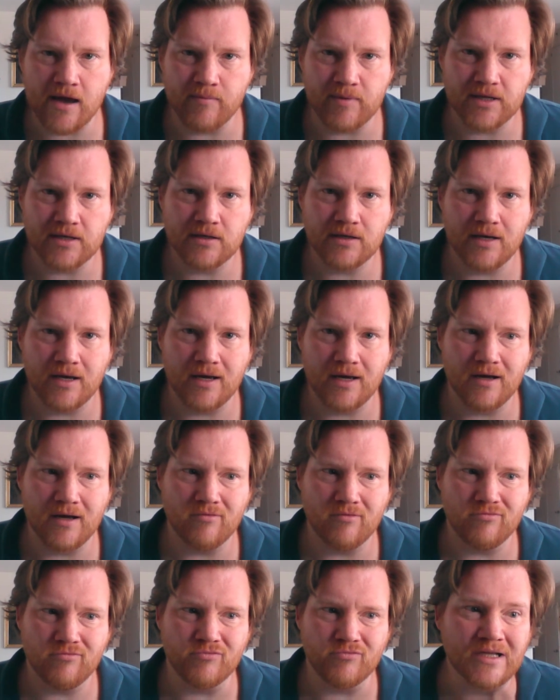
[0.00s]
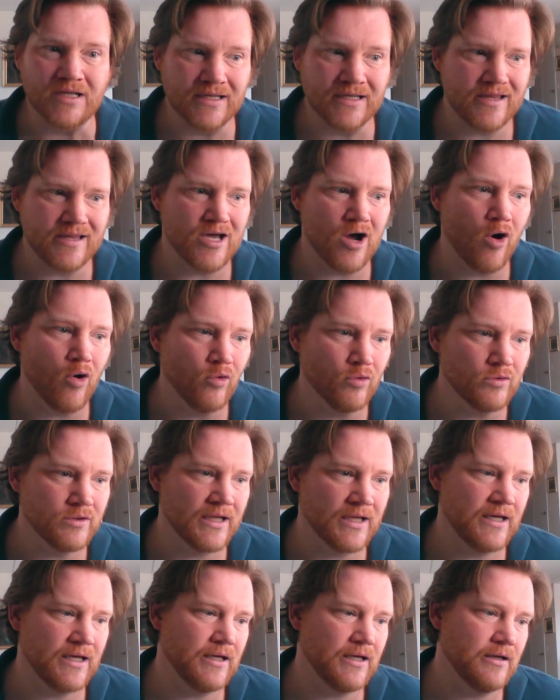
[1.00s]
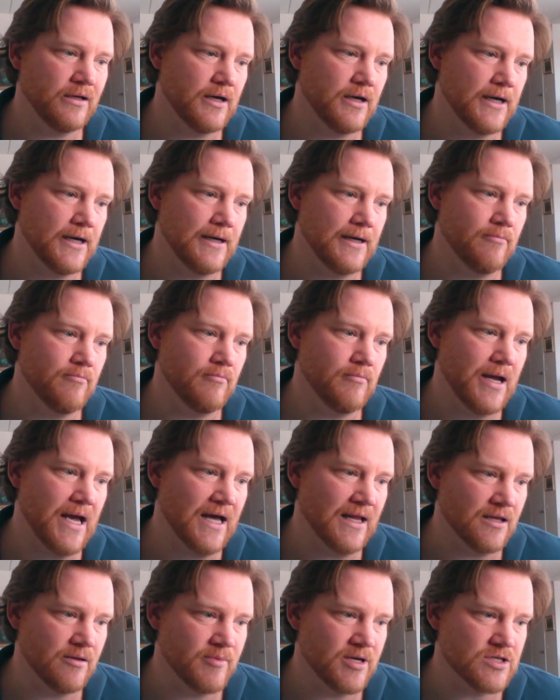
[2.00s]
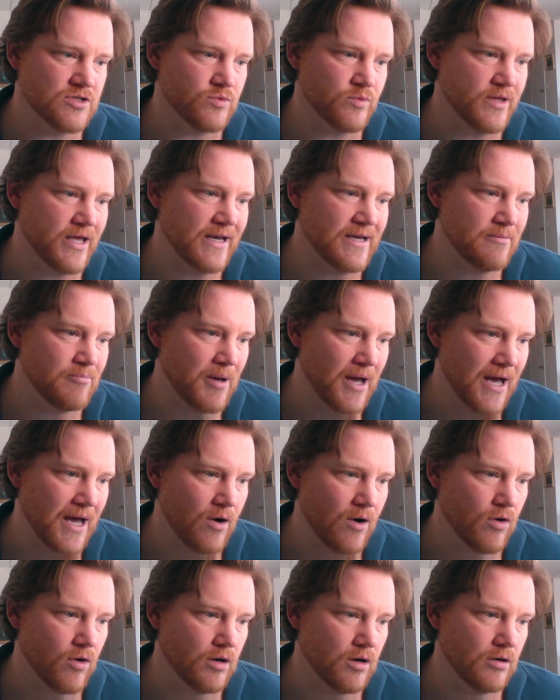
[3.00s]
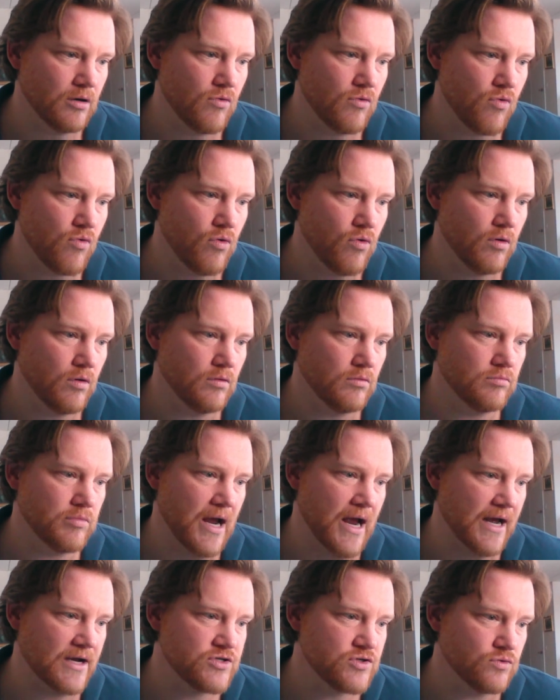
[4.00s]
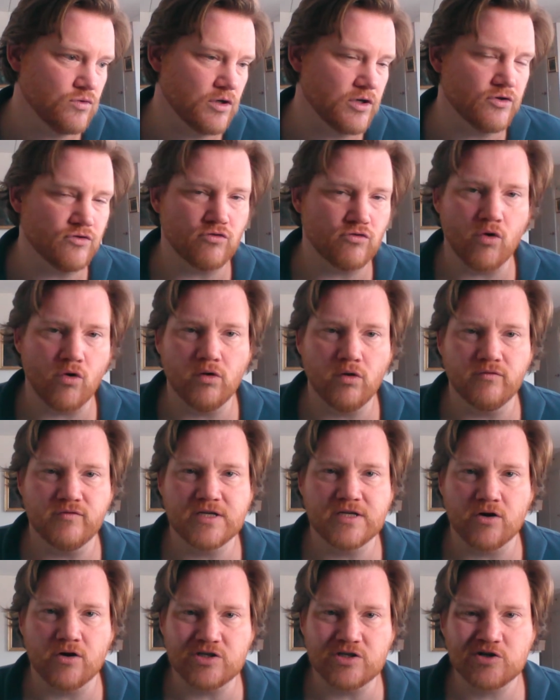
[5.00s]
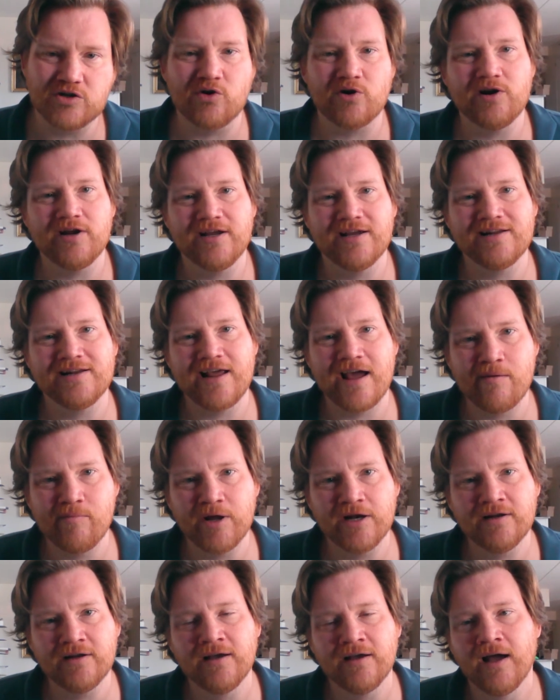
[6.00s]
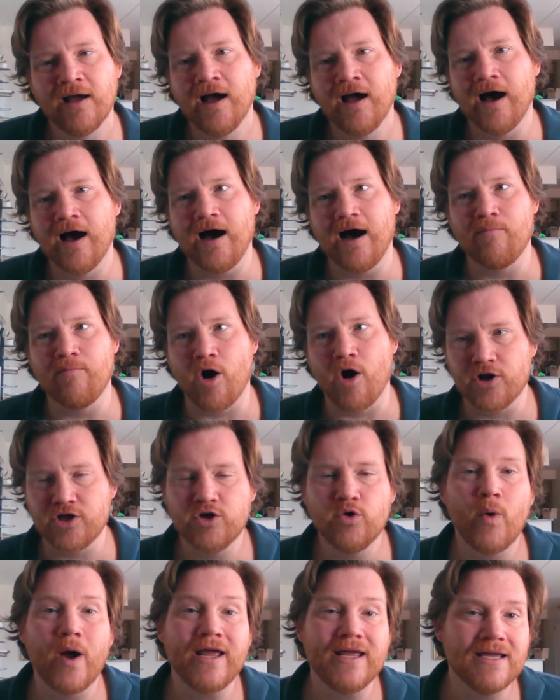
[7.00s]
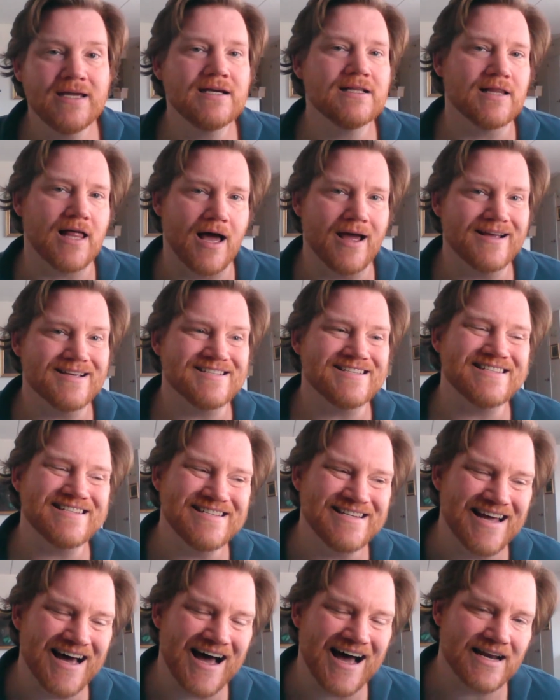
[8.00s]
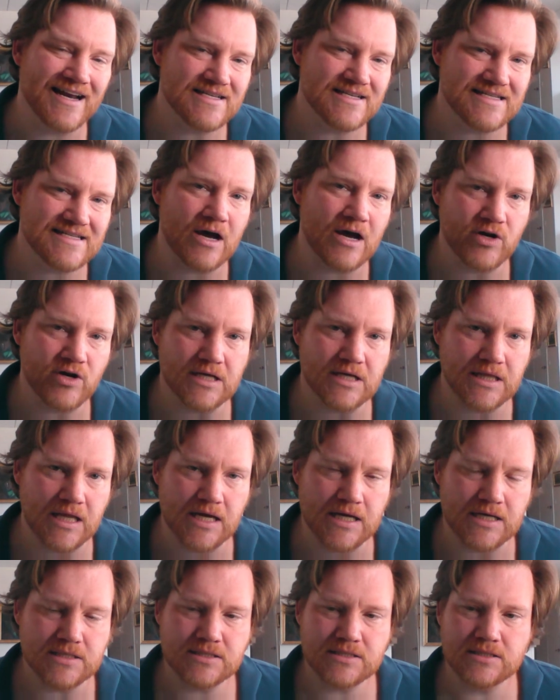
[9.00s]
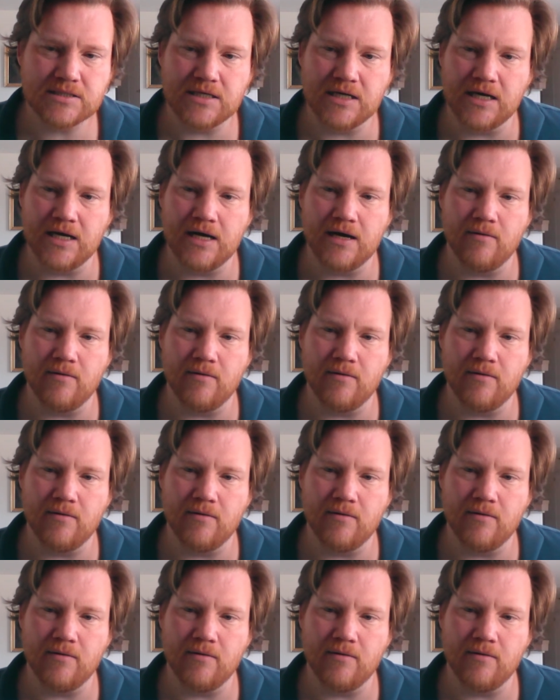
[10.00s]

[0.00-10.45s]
Yemen. Really the only elements with any power or actual control of territory in Yemen are UAE clients, not Saudi clients,